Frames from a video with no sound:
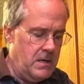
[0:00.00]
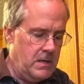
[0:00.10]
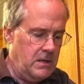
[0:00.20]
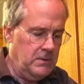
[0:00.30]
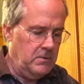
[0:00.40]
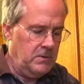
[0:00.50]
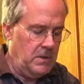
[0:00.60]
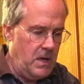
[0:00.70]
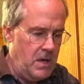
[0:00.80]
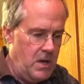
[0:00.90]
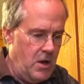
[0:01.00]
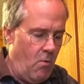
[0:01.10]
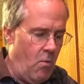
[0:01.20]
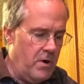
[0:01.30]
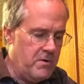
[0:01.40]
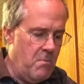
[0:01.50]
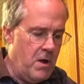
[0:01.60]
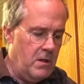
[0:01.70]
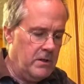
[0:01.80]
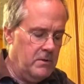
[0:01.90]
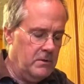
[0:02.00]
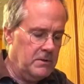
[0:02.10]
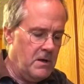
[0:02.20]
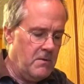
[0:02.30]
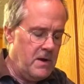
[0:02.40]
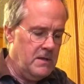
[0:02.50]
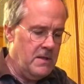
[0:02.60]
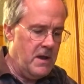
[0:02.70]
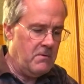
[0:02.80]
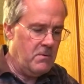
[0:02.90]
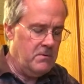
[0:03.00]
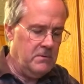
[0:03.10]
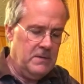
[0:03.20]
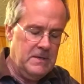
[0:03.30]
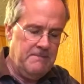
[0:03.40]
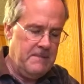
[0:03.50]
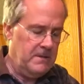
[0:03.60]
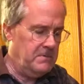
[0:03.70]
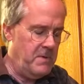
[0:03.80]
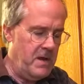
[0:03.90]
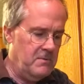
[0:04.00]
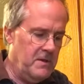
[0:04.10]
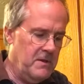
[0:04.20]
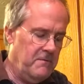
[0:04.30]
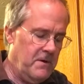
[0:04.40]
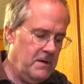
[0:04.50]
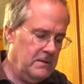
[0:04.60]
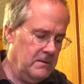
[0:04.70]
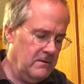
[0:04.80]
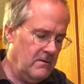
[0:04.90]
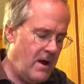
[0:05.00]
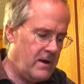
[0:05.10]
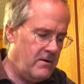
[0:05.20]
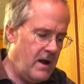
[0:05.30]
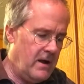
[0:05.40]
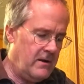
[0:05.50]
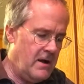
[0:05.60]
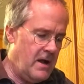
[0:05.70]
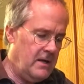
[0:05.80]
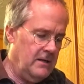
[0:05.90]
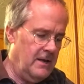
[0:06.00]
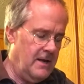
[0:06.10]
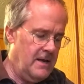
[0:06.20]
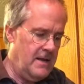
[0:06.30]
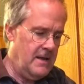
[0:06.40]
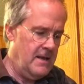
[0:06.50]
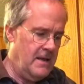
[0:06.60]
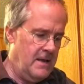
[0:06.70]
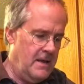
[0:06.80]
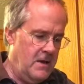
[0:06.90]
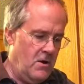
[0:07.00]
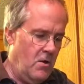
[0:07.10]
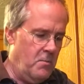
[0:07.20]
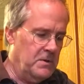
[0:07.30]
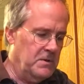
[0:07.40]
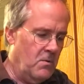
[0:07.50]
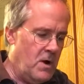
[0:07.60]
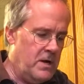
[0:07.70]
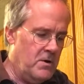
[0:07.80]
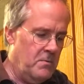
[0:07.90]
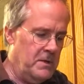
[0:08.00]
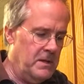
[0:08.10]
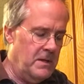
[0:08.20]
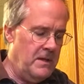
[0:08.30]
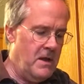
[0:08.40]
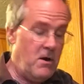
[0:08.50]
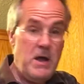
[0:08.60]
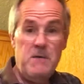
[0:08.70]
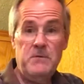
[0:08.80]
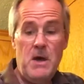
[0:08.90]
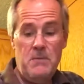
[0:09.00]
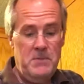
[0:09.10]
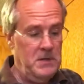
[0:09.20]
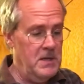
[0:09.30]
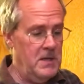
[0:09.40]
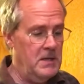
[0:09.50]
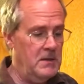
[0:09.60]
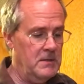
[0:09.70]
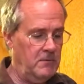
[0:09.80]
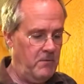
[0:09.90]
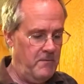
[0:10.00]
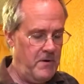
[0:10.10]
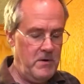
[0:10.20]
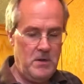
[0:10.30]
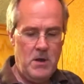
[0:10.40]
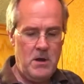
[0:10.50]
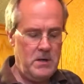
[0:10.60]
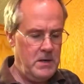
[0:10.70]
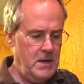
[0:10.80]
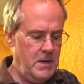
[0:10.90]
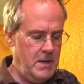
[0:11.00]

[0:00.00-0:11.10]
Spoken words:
Because those water molecules get right in that root and then expand when they freeze and crack, crack, crack, and opens it wide open. Now, I have not been kneading this for very long,